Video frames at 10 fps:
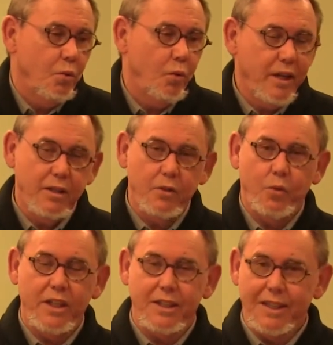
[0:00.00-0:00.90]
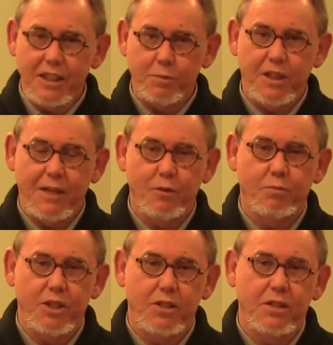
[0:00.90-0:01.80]
when it does become a
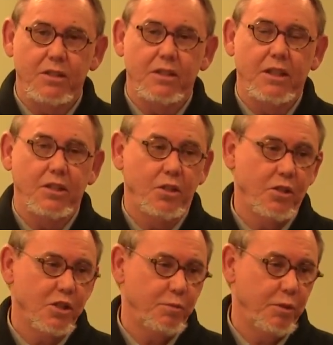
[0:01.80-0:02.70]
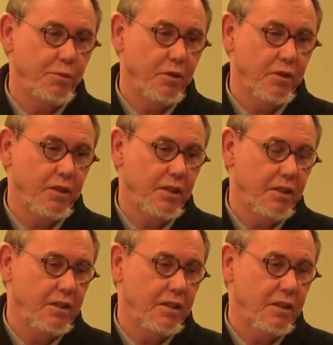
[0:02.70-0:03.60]
business, it turns people,
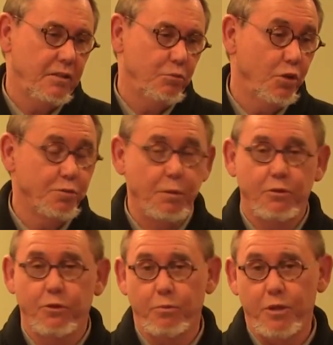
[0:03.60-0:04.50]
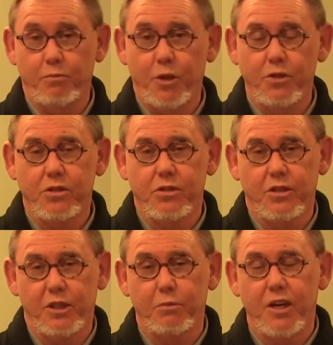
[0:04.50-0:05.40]
it moves people from being persons
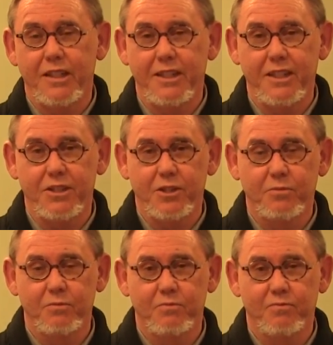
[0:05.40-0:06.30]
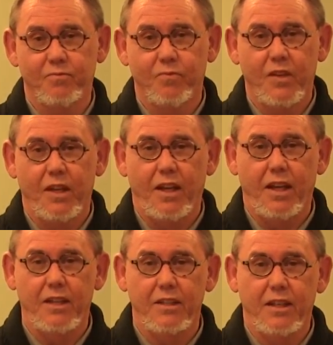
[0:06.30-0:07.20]
to commodities.
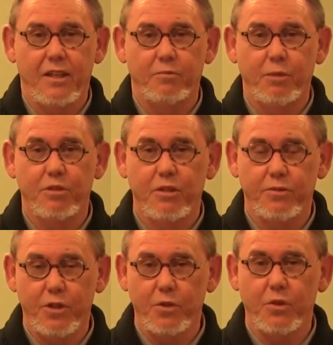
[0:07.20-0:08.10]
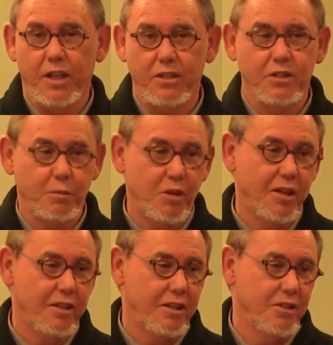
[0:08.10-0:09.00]
And people are viewed as
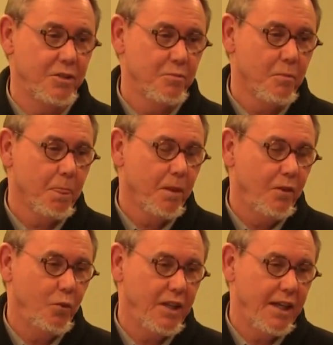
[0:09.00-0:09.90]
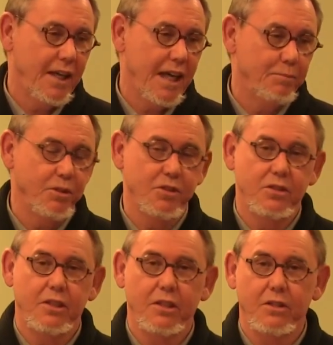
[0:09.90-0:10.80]
commodities when that
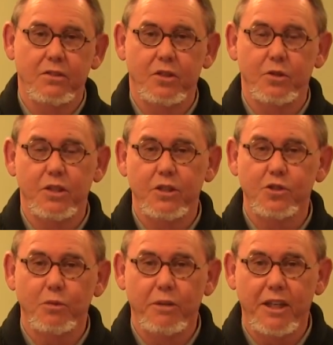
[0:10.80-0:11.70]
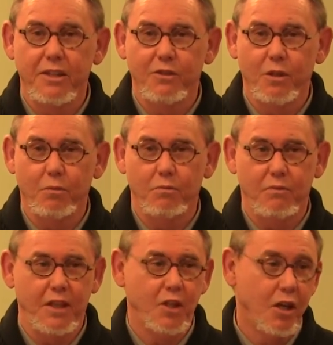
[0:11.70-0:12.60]
happens. You need so many of them.
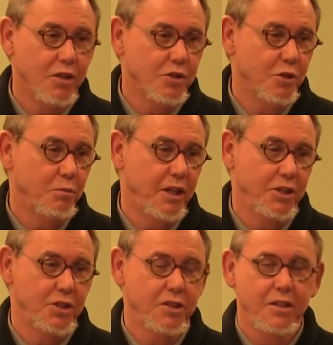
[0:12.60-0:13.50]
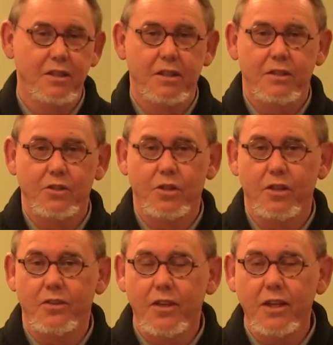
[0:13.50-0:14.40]
They cost so much. So
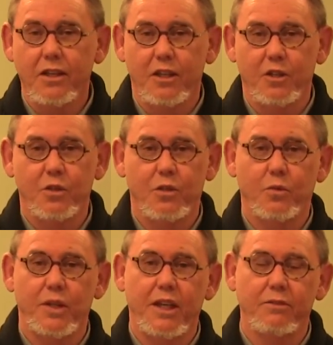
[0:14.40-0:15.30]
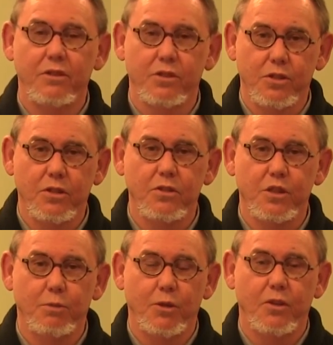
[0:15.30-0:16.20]
the thinking, we have
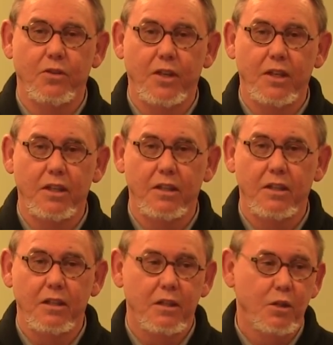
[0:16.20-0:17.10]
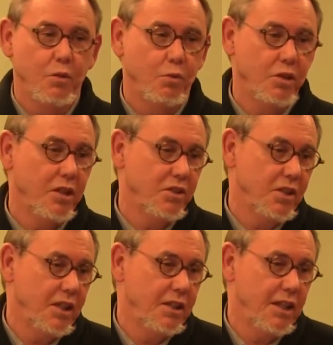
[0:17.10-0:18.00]
concerns about the thinking. We're not
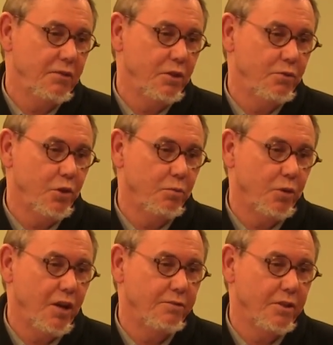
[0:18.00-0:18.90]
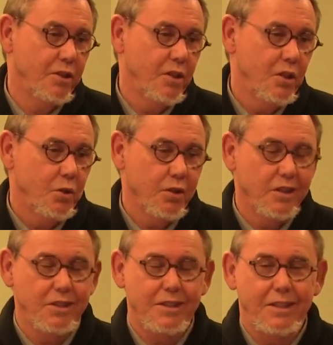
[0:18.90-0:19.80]
saying that every for-profit
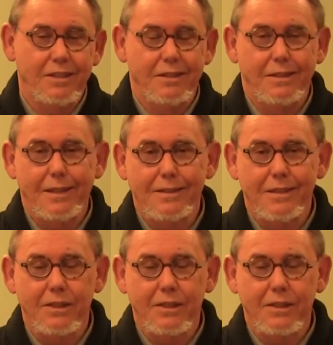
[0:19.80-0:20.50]
organization does